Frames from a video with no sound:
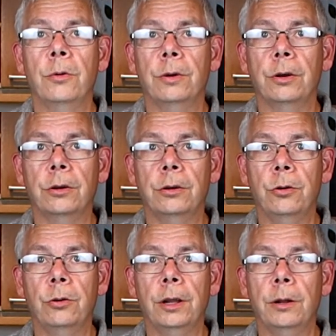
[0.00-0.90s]
we're going to
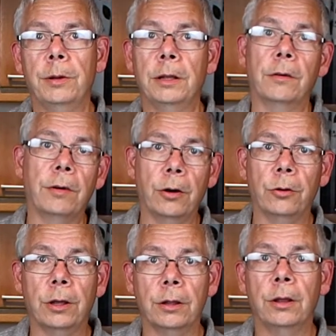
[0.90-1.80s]
do a little bit of how
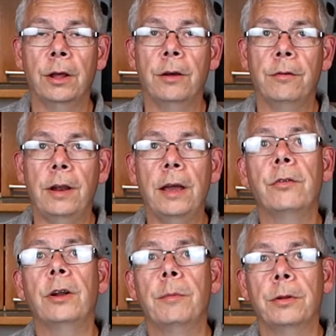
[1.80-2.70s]
you can
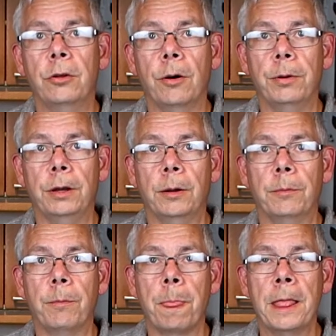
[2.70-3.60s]
flavor them and topping them.